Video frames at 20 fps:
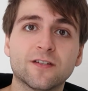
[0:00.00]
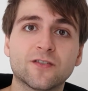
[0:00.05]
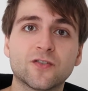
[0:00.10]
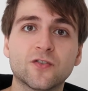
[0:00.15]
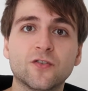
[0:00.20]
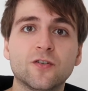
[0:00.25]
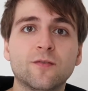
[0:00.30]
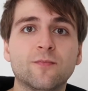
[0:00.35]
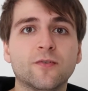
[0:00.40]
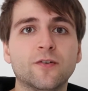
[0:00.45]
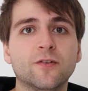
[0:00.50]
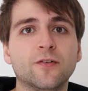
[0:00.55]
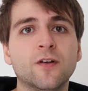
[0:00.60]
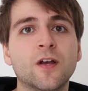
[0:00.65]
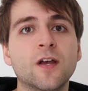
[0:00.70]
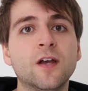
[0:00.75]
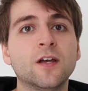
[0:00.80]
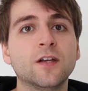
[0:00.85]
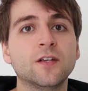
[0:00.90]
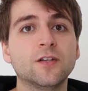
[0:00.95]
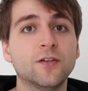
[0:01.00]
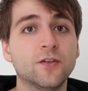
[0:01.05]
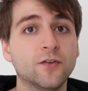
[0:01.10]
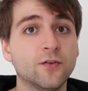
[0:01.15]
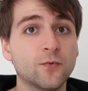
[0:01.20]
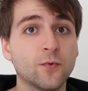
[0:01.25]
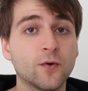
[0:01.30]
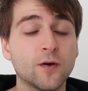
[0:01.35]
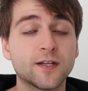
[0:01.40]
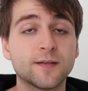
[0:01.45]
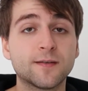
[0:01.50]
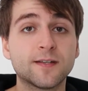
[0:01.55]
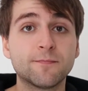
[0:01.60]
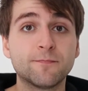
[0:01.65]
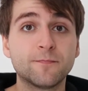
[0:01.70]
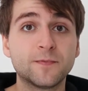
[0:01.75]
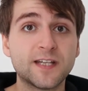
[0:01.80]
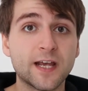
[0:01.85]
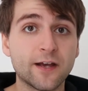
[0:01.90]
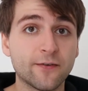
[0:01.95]
a Subaru, you are
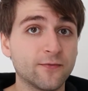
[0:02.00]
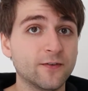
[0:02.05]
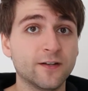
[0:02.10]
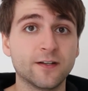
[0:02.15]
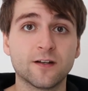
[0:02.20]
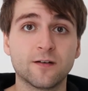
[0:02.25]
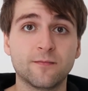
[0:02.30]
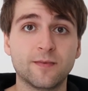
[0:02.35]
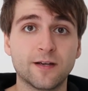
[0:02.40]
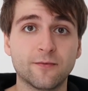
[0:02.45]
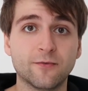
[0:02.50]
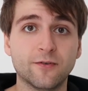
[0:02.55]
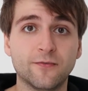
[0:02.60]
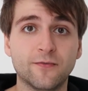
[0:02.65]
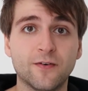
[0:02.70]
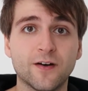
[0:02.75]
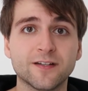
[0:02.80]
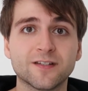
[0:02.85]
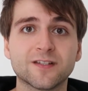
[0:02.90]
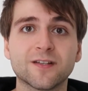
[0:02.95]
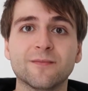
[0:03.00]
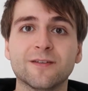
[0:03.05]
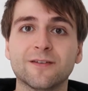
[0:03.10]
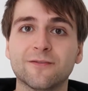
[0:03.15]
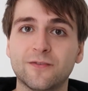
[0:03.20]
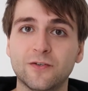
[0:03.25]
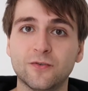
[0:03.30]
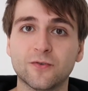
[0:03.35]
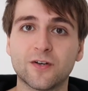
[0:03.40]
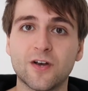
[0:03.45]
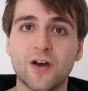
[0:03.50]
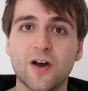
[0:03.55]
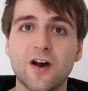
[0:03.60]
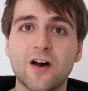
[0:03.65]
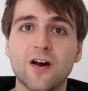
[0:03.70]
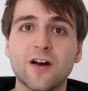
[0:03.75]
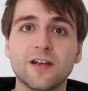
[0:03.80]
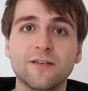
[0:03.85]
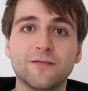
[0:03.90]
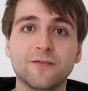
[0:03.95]
definitely going to be able to find something for your
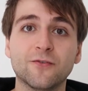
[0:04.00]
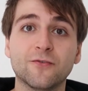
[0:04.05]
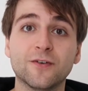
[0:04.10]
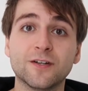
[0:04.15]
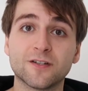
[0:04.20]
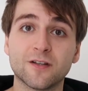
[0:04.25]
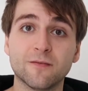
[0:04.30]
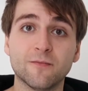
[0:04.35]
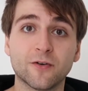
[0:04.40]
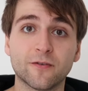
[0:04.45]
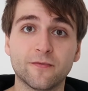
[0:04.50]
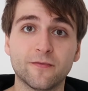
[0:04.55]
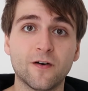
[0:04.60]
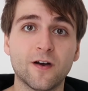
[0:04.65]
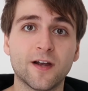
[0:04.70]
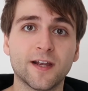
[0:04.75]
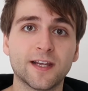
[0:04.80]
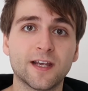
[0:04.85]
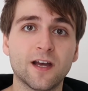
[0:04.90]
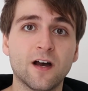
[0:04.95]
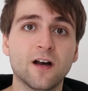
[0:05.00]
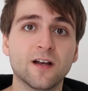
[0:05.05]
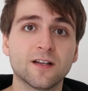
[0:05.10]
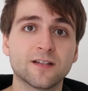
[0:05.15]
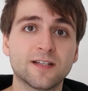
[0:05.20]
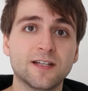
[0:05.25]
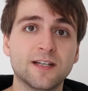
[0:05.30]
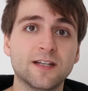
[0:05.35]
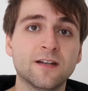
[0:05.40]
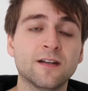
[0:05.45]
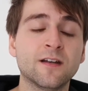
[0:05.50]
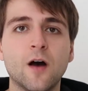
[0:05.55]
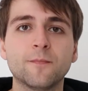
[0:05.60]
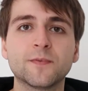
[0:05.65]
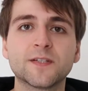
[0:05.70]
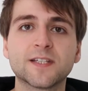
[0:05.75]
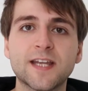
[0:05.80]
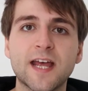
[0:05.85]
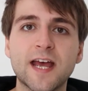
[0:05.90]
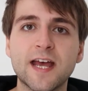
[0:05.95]
car if you're into the modifying car scene.
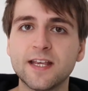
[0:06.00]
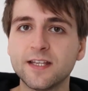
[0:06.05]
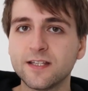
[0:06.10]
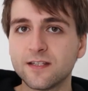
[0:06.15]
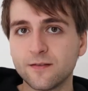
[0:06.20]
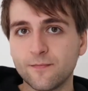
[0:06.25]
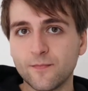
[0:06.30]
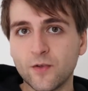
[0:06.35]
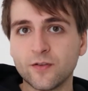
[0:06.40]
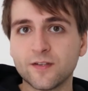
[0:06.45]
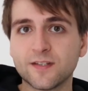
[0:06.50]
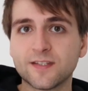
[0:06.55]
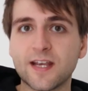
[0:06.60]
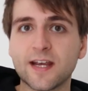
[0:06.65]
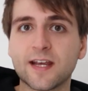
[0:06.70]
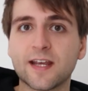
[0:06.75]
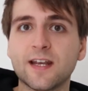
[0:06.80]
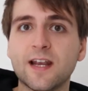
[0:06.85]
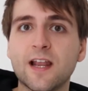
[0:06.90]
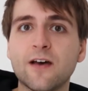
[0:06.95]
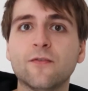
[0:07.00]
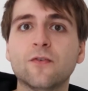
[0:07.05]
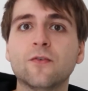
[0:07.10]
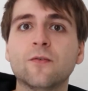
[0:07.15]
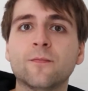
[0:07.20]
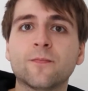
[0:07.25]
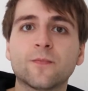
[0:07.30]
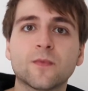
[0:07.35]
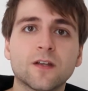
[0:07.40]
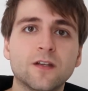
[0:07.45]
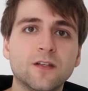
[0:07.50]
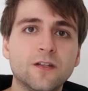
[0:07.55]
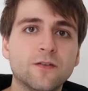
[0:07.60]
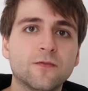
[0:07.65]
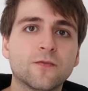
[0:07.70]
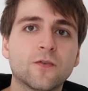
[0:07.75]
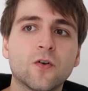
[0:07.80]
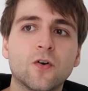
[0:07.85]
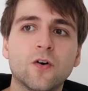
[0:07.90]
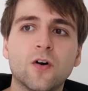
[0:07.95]
Upstairs on the second level,
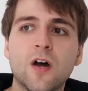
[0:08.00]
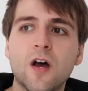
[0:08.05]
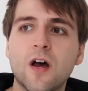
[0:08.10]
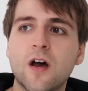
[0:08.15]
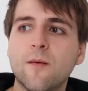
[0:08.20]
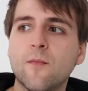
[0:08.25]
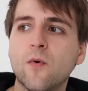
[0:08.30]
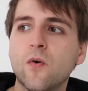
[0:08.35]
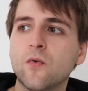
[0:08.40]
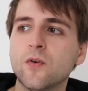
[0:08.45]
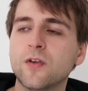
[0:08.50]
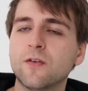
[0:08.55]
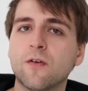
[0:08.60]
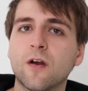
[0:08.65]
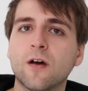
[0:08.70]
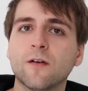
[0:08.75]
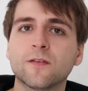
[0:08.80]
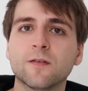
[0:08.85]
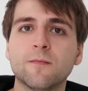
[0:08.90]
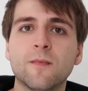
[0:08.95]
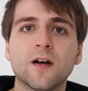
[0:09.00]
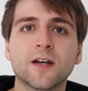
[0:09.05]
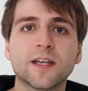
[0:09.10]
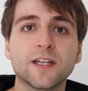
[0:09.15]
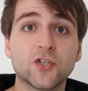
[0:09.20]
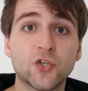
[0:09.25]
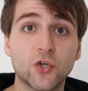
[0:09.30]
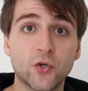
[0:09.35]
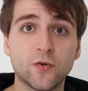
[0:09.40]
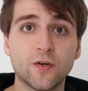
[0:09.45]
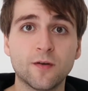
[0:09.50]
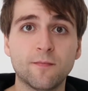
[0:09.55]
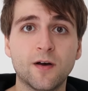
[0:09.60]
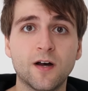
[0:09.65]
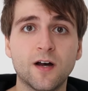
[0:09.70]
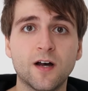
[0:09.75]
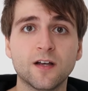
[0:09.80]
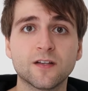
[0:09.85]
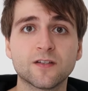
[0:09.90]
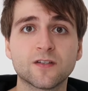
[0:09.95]
you've got all your aftermarket tuner
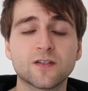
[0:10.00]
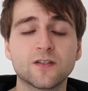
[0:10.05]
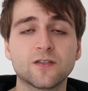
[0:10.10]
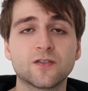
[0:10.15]
parts.